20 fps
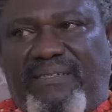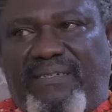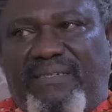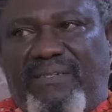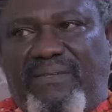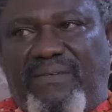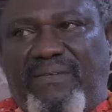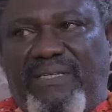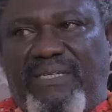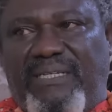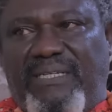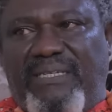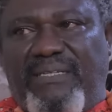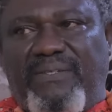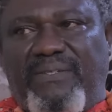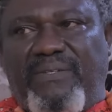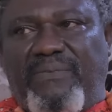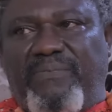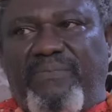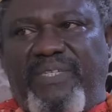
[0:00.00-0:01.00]
our
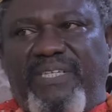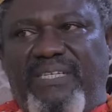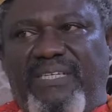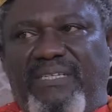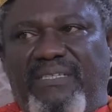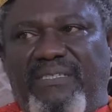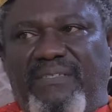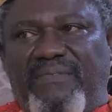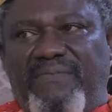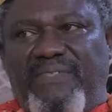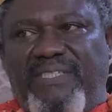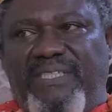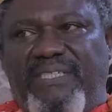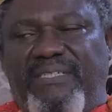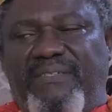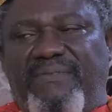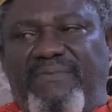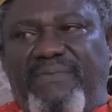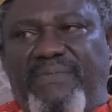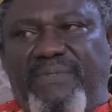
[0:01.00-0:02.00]
kingdom
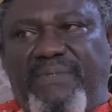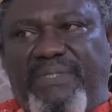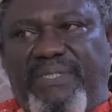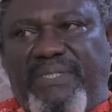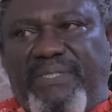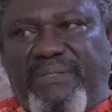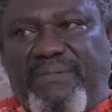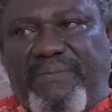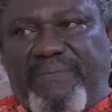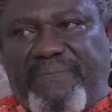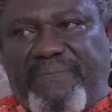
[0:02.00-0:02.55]
negatively in future.